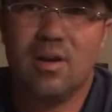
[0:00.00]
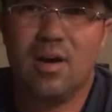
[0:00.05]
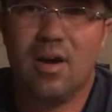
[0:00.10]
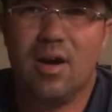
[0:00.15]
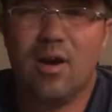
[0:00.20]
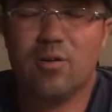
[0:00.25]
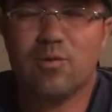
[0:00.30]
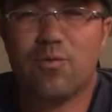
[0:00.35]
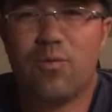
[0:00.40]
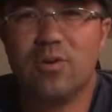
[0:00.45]

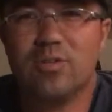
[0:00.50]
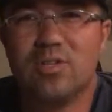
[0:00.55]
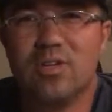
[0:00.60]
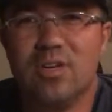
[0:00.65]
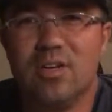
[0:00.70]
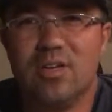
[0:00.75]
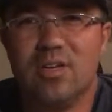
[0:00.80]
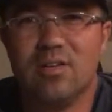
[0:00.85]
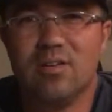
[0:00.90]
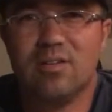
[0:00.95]
I was
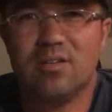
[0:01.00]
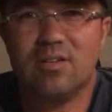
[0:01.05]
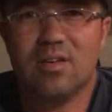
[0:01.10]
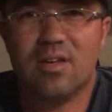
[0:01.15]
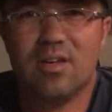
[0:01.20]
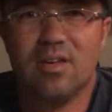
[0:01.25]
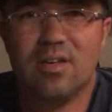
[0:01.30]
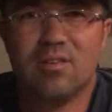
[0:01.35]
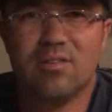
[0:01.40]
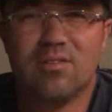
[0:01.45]
fortunate to
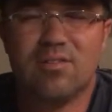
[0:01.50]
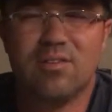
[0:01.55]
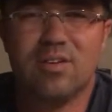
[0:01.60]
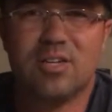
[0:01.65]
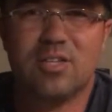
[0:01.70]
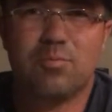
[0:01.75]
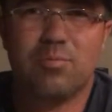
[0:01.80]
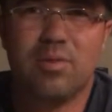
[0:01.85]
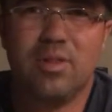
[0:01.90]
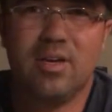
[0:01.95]
get
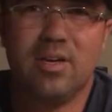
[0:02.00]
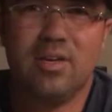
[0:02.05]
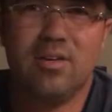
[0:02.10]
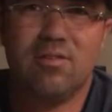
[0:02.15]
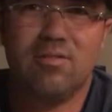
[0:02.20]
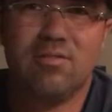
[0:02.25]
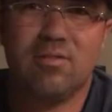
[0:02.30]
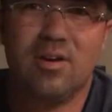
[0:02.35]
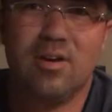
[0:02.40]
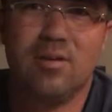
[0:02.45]
sixth
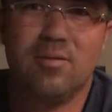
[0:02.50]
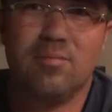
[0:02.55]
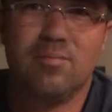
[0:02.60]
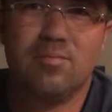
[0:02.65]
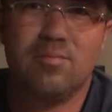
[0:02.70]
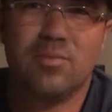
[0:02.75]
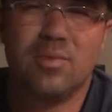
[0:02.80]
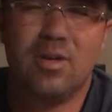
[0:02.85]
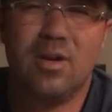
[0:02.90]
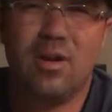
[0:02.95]
place,
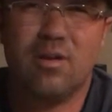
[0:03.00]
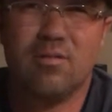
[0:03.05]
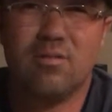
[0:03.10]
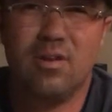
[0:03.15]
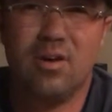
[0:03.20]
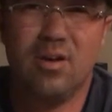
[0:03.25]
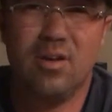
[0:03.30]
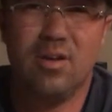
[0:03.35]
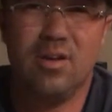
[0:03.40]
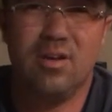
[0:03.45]
and I'll
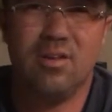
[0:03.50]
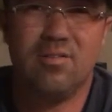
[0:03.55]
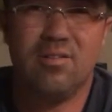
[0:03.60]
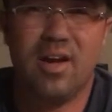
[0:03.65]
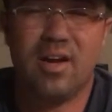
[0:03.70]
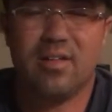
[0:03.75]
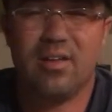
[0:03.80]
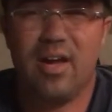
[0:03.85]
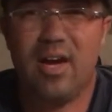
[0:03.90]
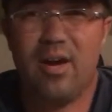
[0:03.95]
tell you
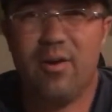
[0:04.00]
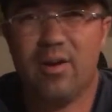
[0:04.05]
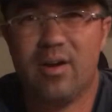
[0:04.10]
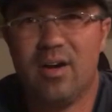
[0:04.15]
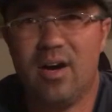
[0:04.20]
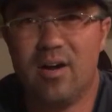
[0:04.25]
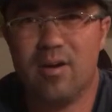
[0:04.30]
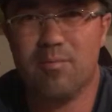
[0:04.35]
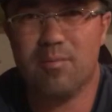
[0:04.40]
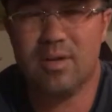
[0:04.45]
exactly how I
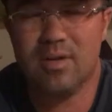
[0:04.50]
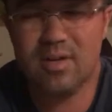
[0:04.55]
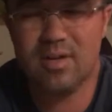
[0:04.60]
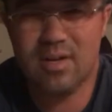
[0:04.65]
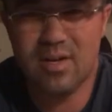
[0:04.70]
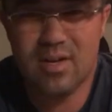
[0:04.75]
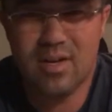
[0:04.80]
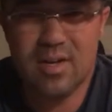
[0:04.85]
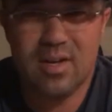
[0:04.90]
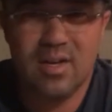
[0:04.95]
caught
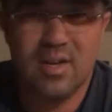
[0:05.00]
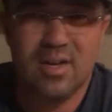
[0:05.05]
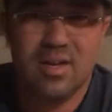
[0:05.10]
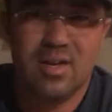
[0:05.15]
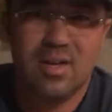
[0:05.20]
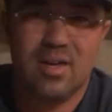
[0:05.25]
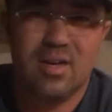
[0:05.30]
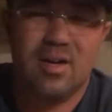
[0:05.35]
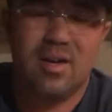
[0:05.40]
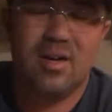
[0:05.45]

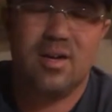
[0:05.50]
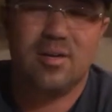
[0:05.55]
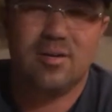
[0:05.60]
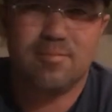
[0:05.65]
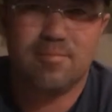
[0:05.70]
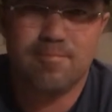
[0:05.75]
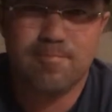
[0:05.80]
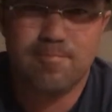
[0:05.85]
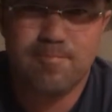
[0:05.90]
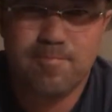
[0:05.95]

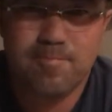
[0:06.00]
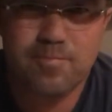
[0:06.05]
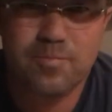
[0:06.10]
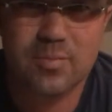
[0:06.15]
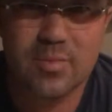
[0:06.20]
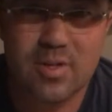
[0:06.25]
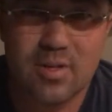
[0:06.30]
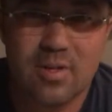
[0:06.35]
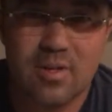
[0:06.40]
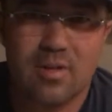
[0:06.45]
them.
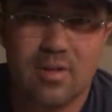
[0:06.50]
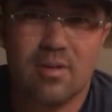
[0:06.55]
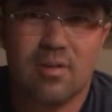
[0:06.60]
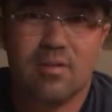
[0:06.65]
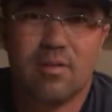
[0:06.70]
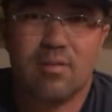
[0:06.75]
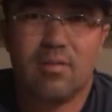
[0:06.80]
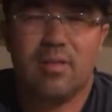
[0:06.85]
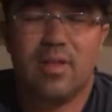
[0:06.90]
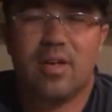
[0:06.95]

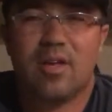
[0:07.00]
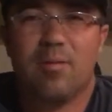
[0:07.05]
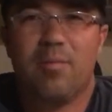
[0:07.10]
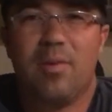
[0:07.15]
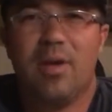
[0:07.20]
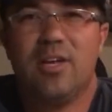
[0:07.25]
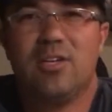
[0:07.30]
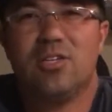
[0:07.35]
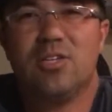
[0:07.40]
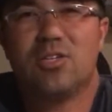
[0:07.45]
Lake
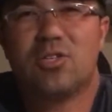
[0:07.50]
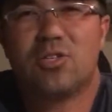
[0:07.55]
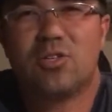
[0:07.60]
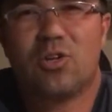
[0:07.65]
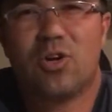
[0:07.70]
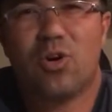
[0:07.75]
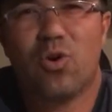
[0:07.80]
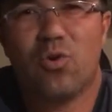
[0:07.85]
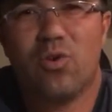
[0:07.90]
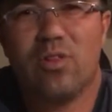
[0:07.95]
Comanche is
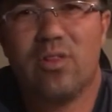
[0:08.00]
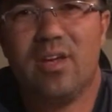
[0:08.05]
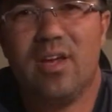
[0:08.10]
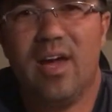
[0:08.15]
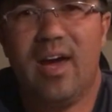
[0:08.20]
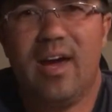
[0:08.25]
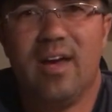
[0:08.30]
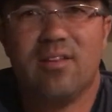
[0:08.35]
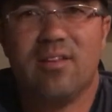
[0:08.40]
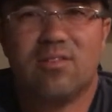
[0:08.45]
currently
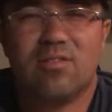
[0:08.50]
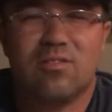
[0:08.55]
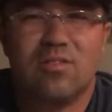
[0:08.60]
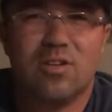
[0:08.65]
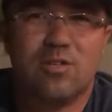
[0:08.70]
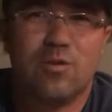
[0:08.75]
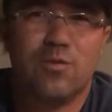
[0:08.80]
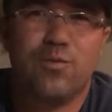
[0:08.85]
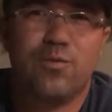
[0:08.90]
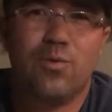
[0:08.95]
at
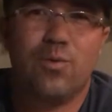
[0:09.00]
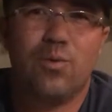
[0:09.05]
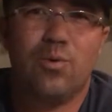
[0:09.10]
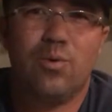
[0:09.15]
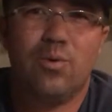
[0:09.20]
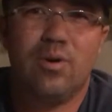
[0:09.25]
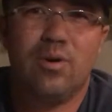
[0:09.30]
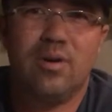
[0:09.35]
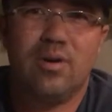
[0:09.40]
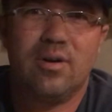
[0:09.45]

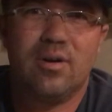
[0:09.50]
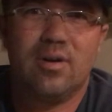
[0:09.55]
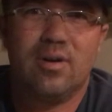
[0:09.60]
64%